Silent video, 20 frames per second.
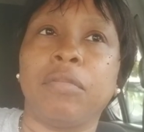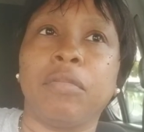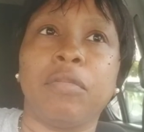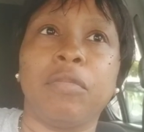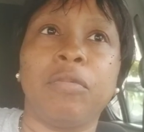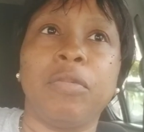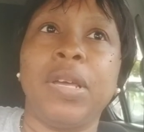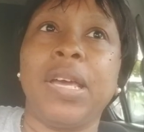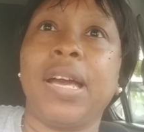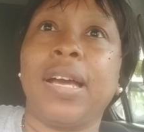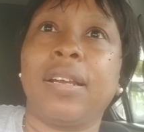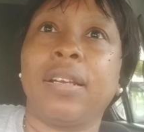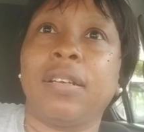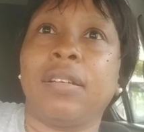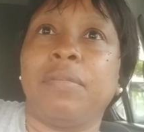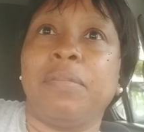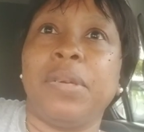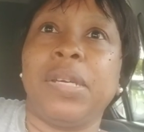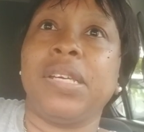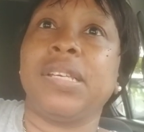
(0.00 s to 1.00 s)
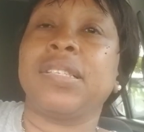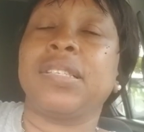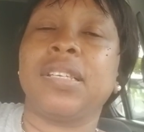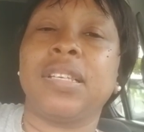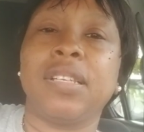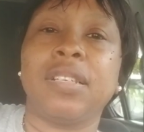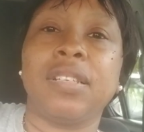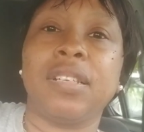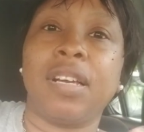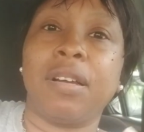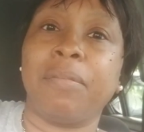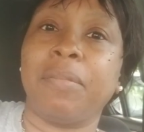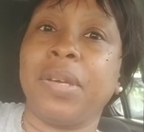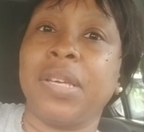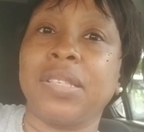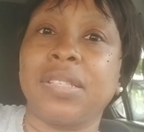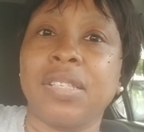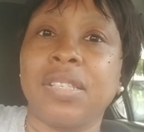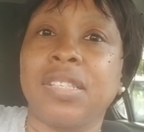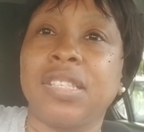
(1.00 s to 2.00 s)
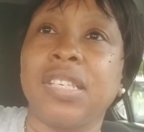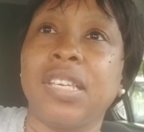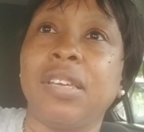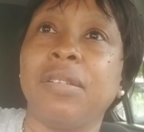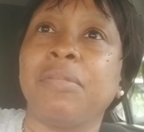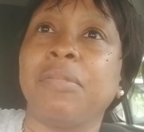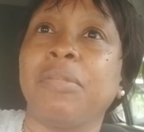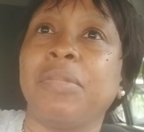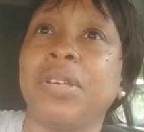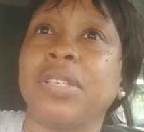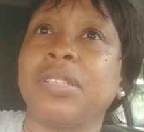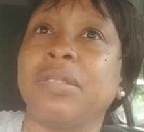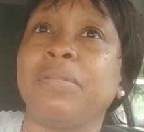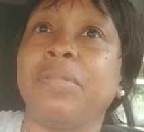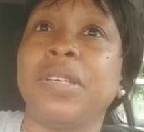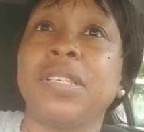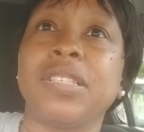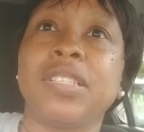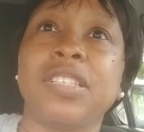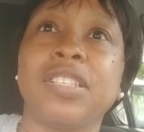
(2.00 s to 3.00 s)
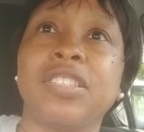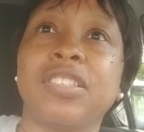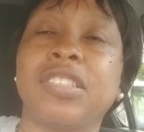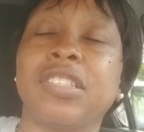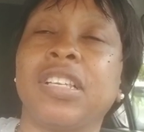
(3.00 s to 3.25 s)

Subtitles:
We had an amazing team, amazing business.